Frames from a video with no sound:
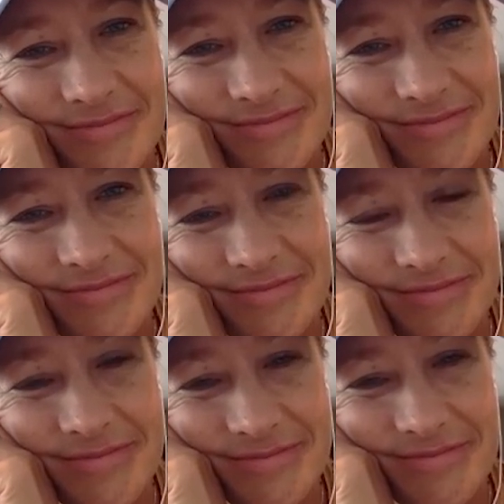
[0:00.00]

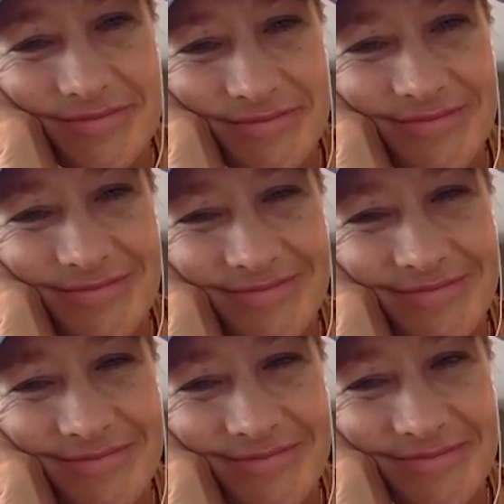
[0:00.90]

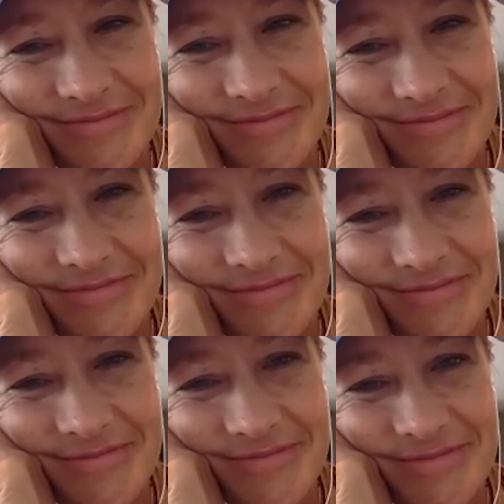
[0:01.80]

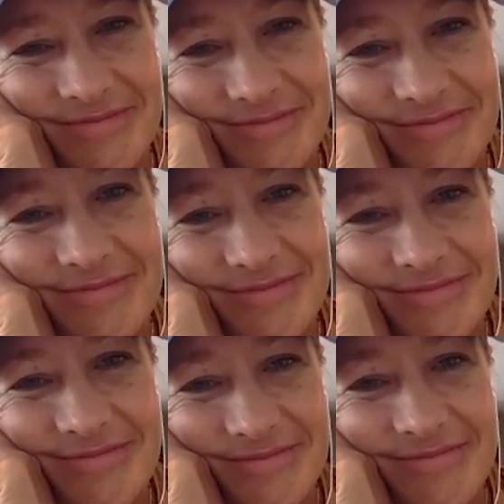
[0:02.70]

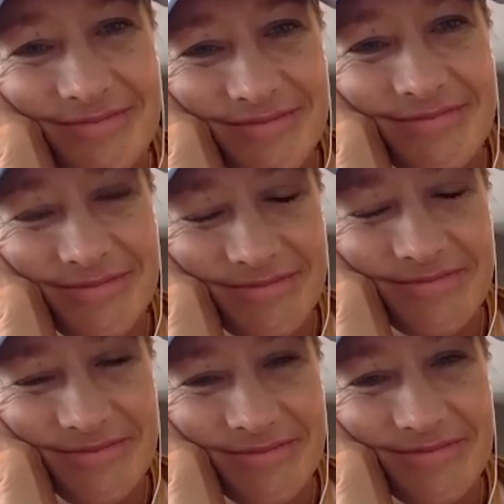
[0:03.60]

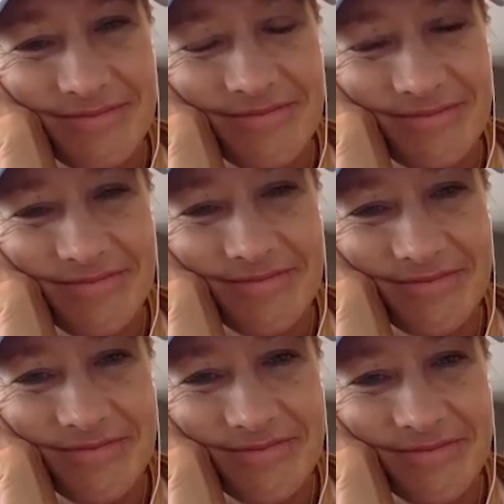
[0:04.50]

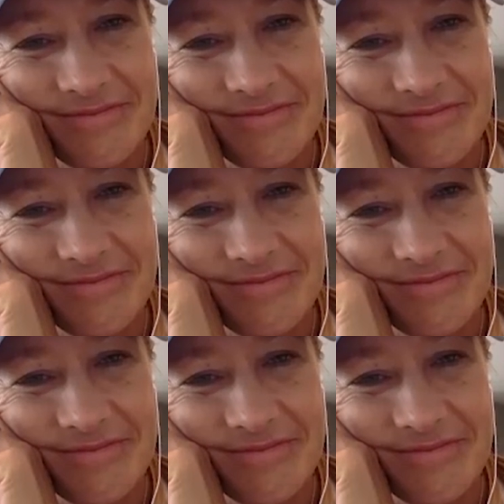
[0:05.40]
[no speech]